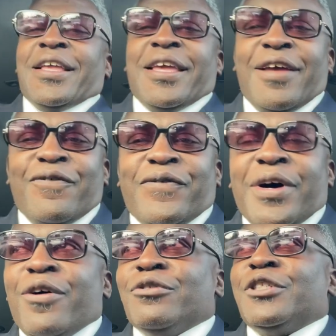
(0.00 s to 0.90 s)
Ken
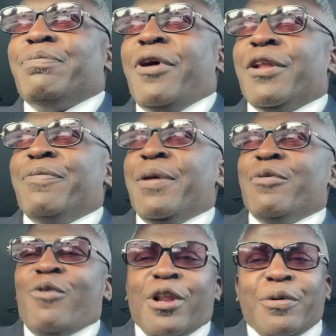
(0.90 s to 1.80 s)
folks, party people,
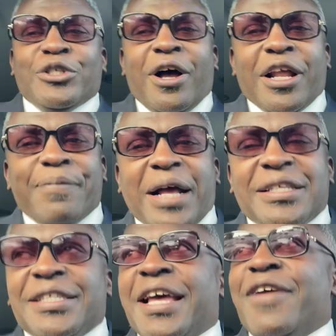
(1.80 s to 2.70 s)
what are we talking about
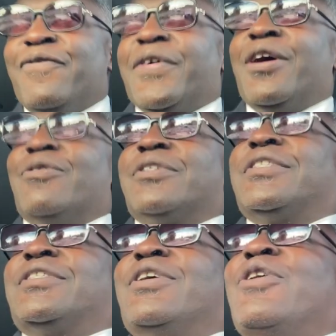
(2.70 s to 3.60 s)
today, folks?